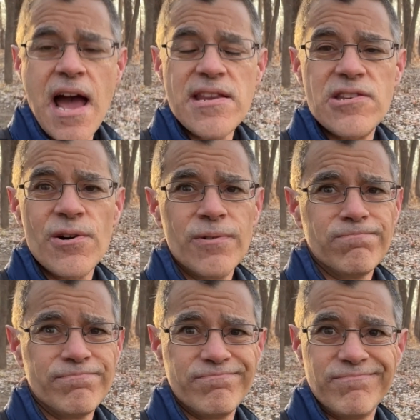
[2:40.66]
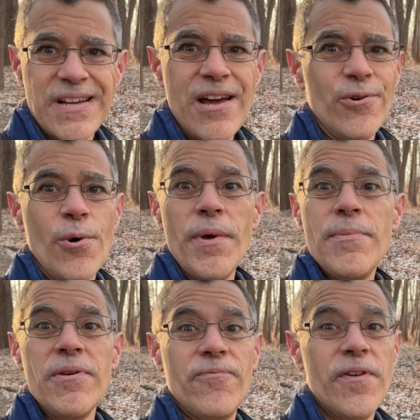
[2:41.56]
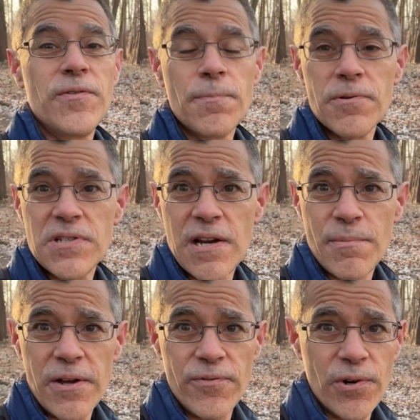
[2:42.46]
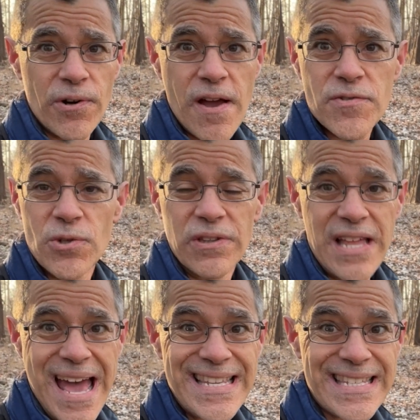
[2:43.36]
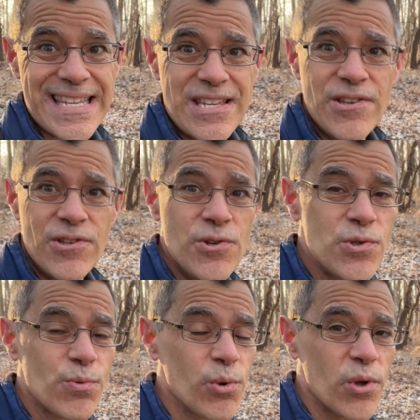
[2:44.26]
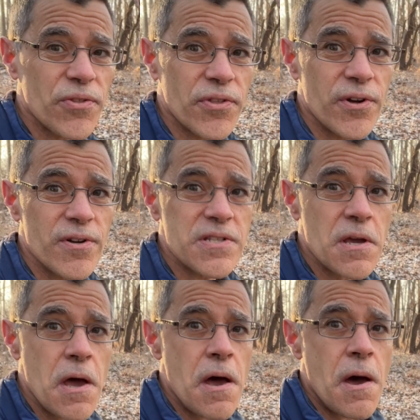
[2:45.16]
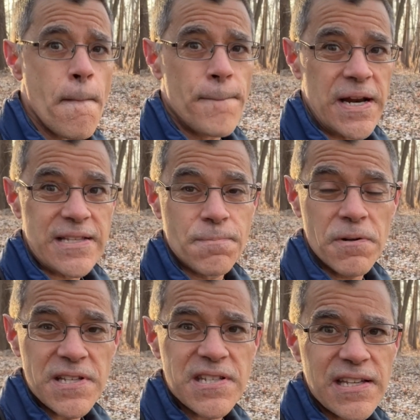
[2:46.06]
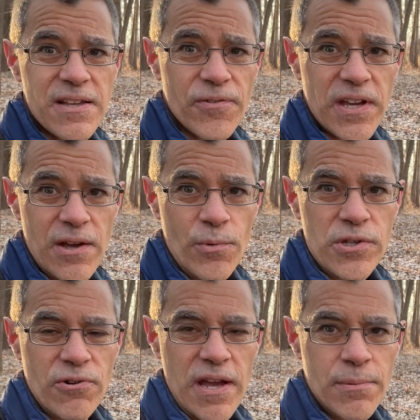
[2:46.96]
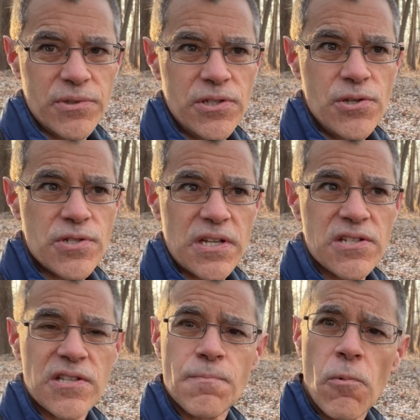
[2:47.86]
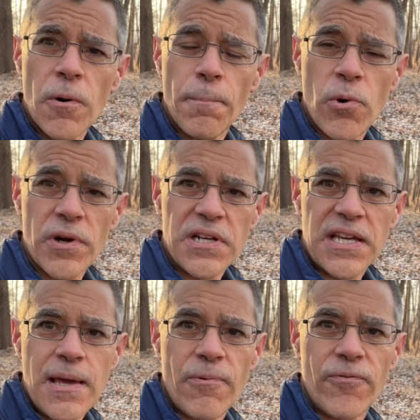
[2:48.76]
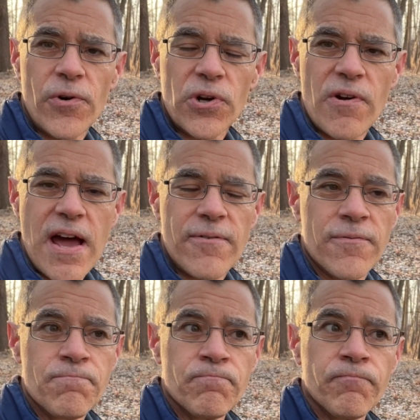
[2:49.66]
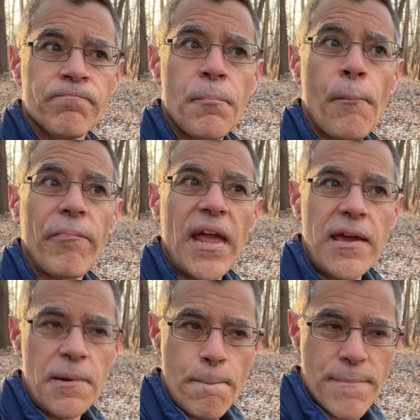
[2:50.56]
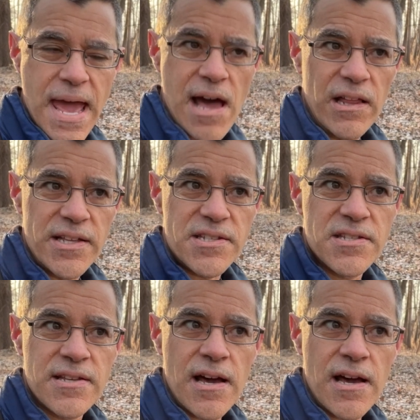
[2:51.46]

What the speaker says: don't know, maybe 50% of my photographs or less use rule of thirds, but it's pretty significant when you're able to use it, because it's more important to keep a photograph in balanced